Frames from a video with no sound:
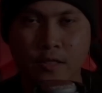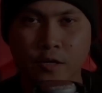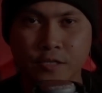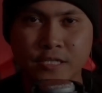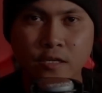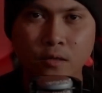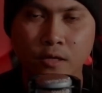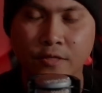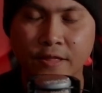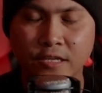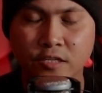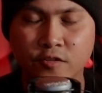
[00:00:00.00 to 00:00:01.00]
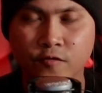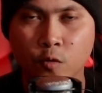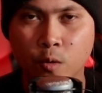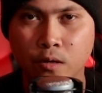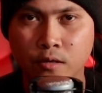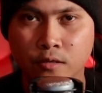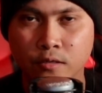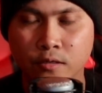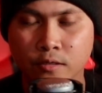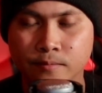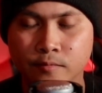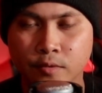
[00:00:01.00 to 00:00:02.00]
Jill. Thanks for
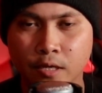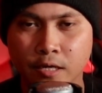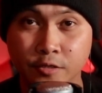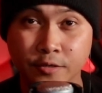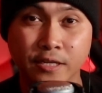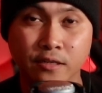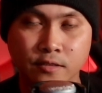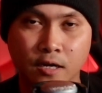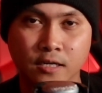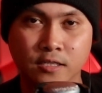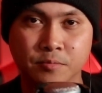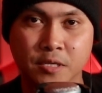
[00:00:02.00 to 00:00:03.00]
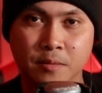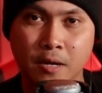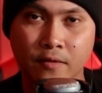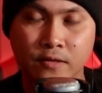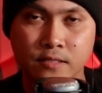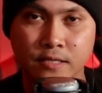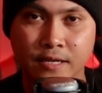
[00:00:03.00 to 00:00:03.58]
agreeing to talk to me about this thing.